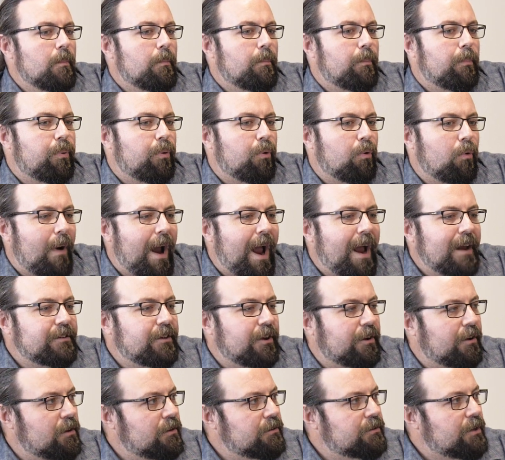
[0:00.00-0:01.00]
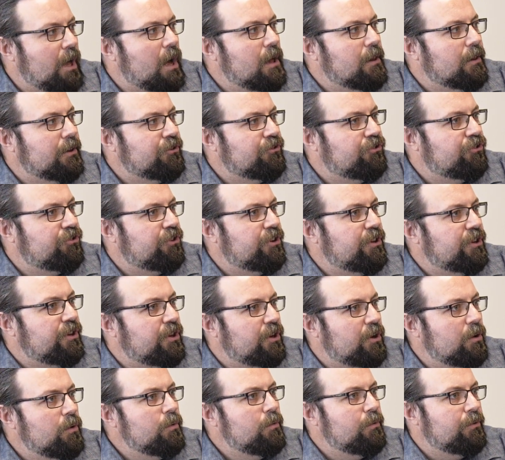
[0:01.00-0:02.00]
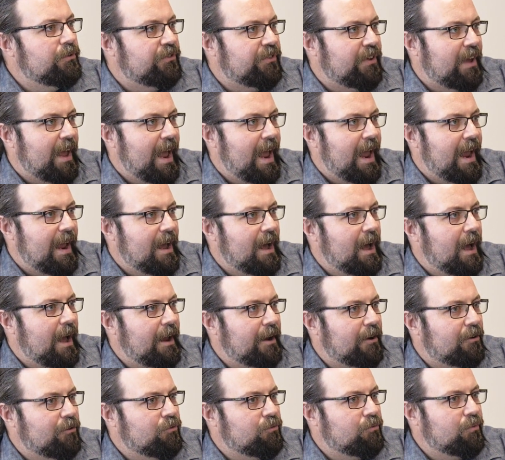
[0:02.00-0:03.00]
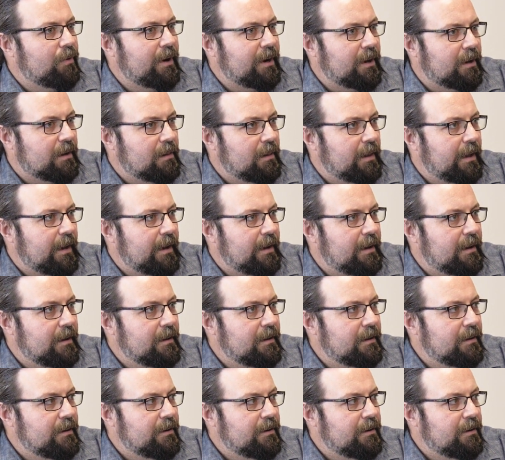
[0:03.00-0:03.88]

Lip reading: practical knowledge to use AI critically,